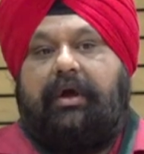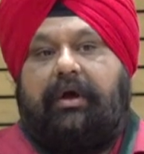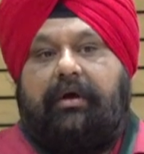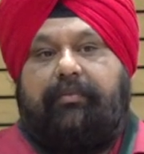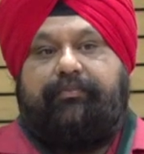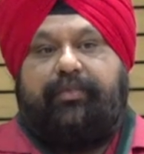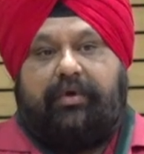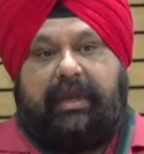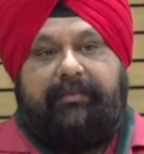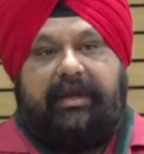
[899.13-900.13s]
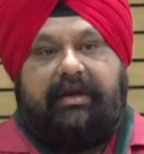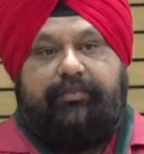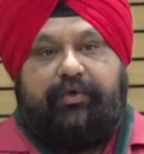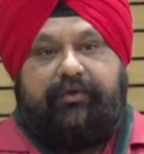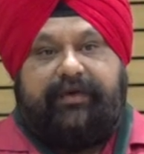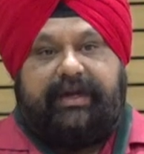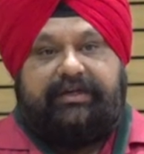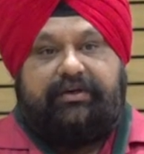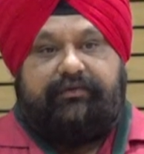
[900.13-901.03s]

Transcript: chemical purification